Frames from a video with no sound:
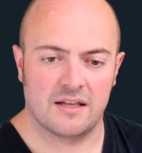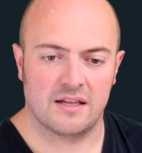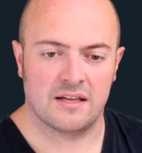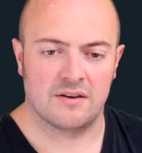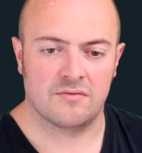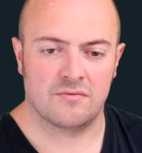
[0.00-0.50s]

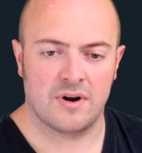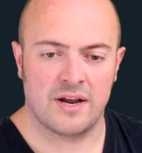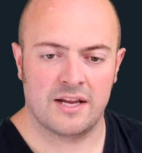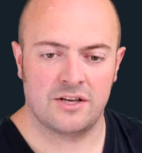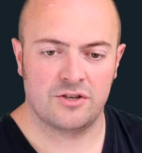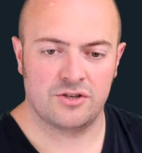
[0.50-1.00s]
in
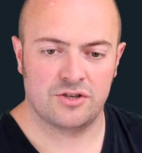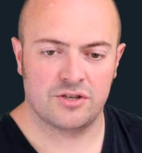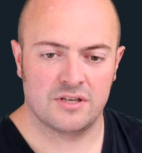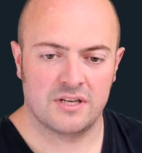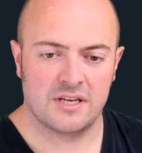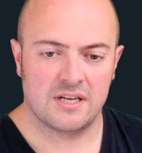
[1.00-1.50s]
range.
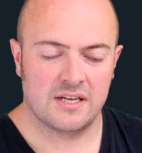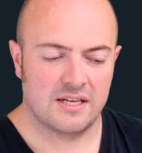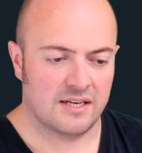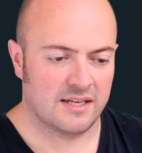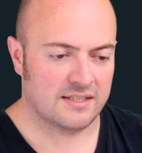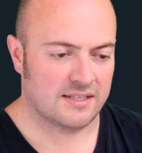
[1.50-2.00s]

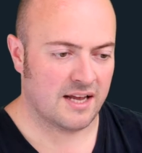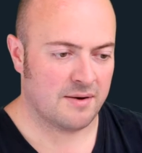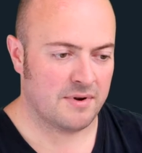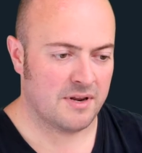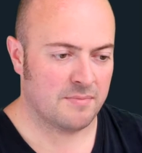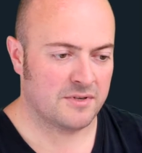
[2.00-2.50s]
See how
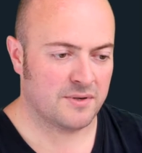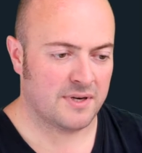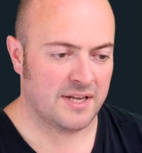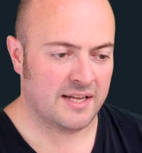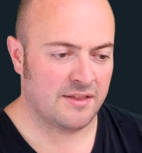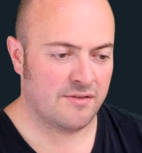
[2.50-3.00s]
many numbers I
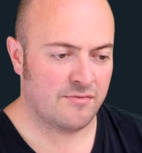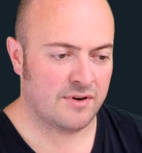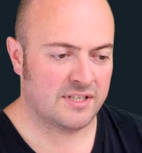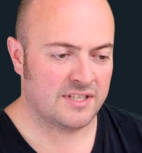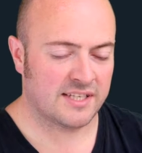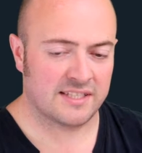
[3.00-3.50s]
need, 3,
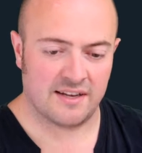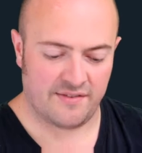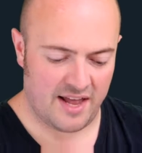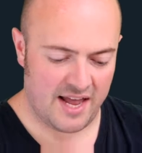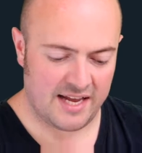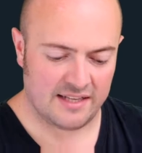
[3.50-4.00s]
6, 7,
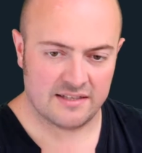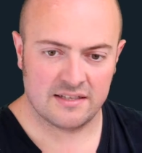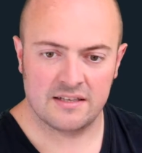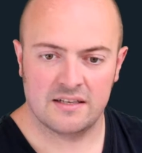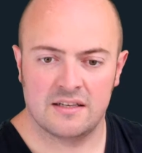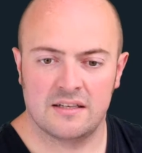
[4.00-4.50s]
8.
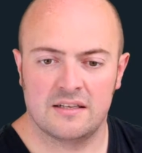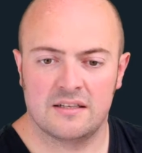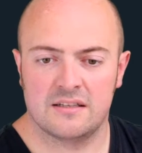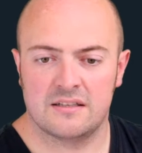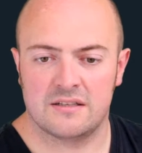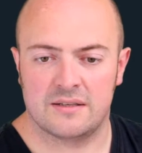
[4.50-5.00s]

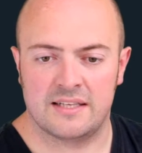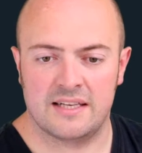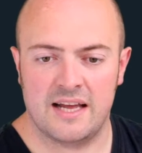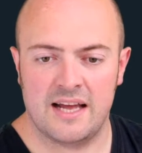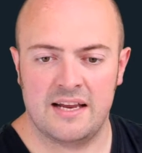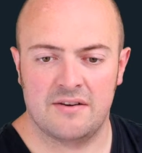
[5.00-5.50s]
So I need
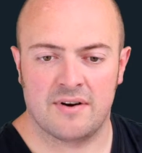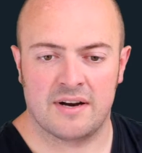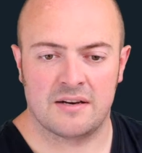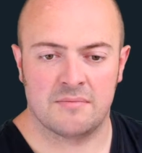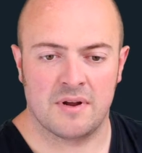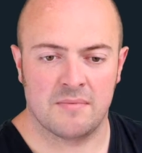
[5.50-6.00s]
8
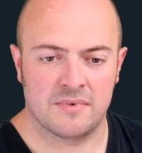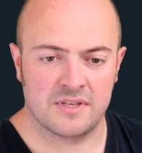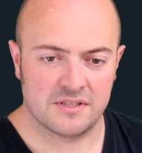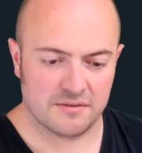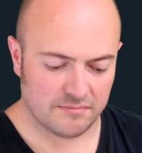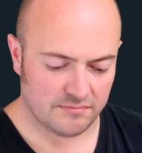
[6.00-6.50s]
random numbers.